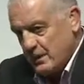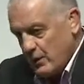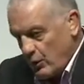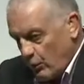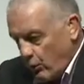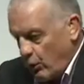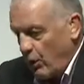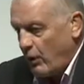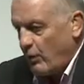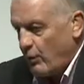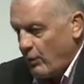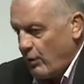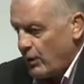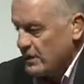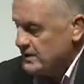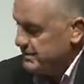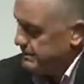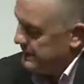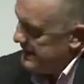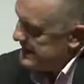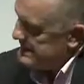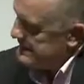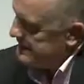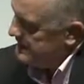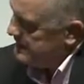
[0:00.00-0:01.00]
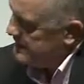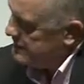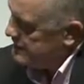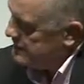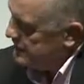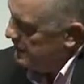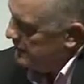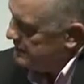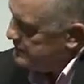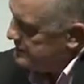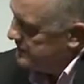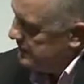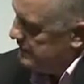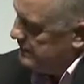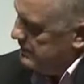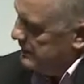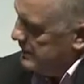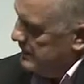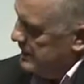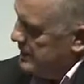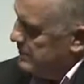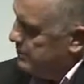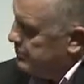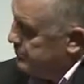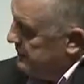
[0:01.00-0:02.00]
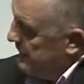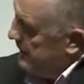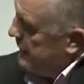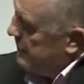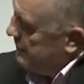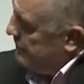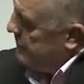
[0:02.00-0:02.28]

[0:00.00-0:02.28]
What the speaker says: what works best in the shop. So bring your